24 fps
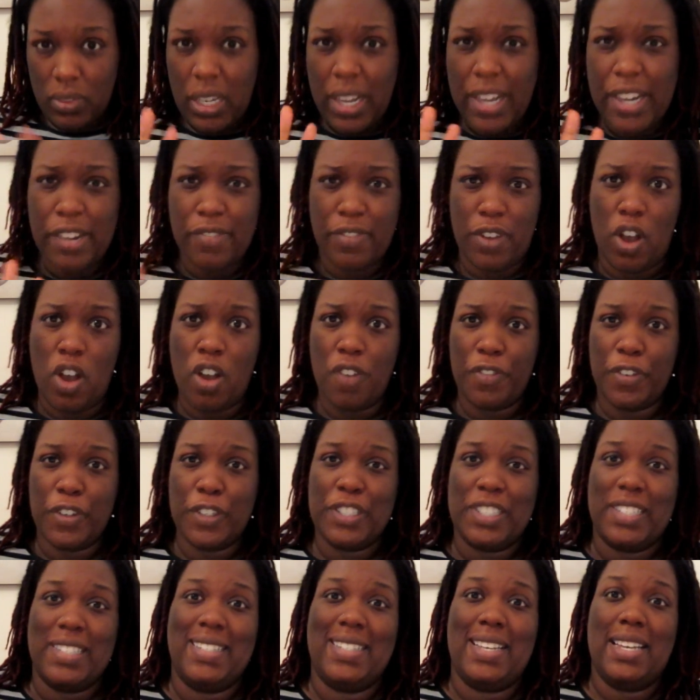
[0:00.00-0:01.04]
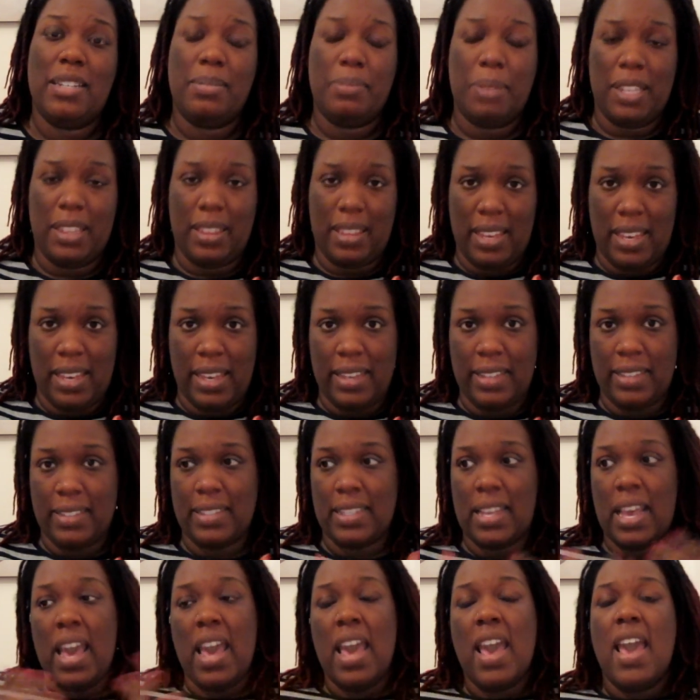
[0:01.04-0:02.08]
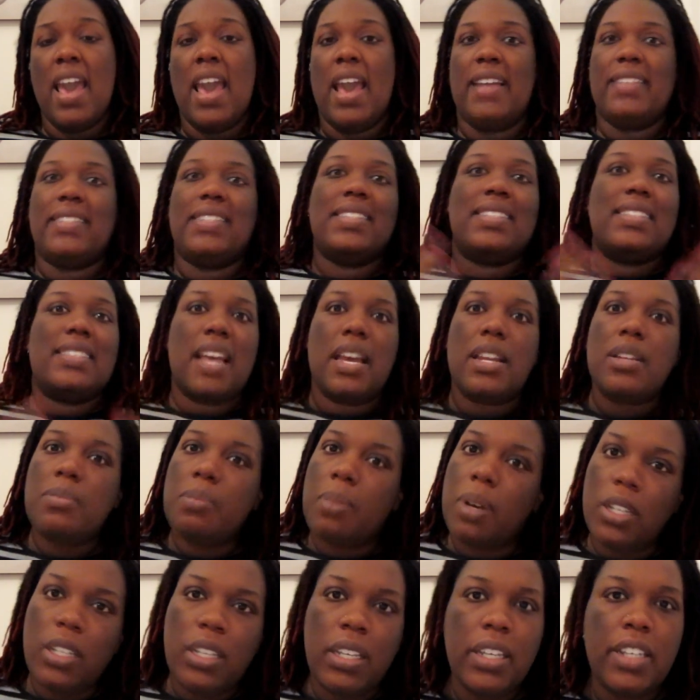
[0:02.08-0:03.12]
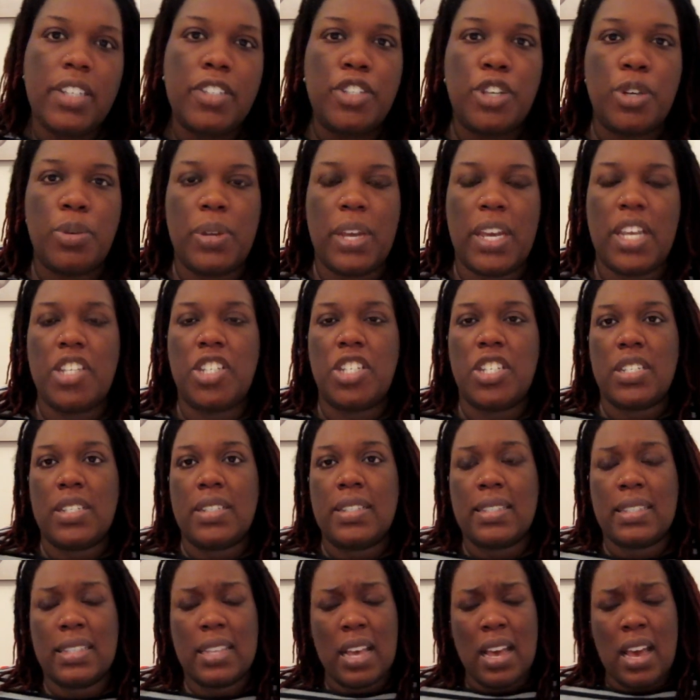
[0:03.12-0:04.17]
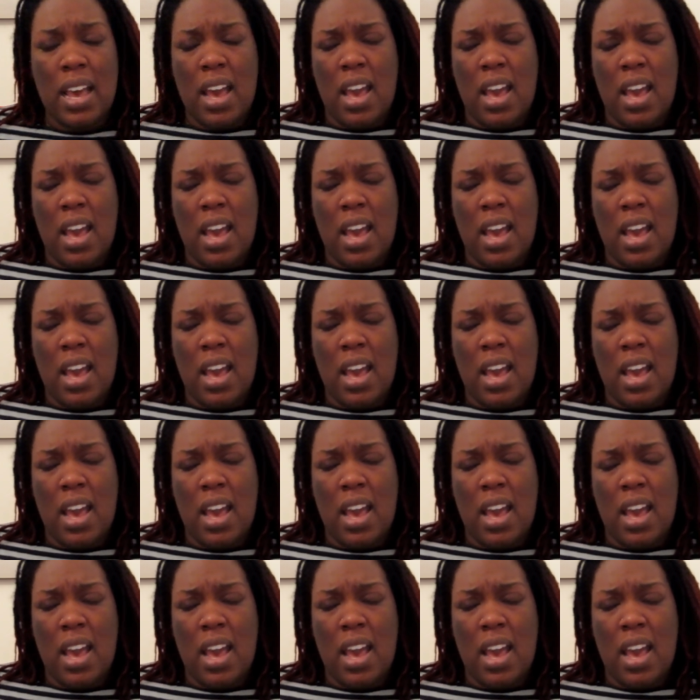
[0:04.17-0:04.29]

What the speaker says: and have offered to send me things and to send money and donations.